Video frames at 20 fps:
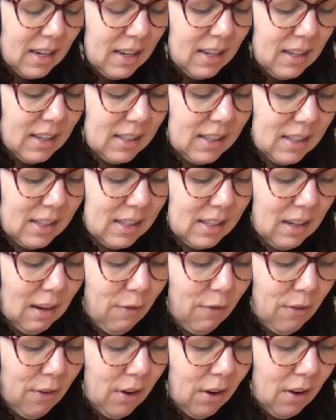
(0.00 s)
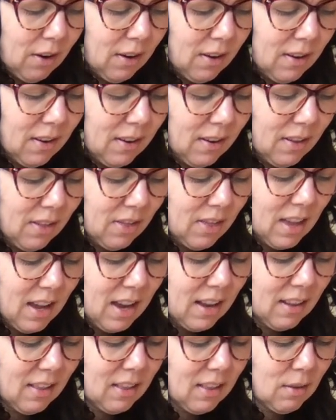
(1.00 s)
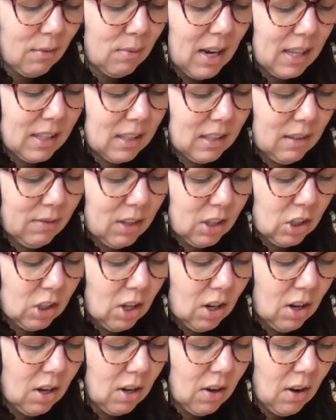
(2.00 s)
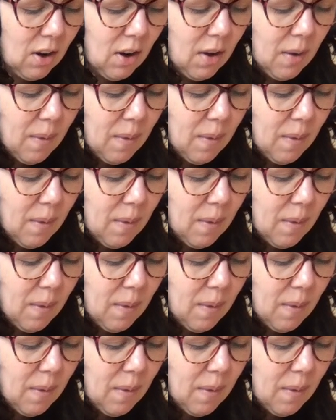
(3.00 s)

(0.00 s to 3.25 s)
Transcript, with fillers: is stiffer than the rest of the shirt,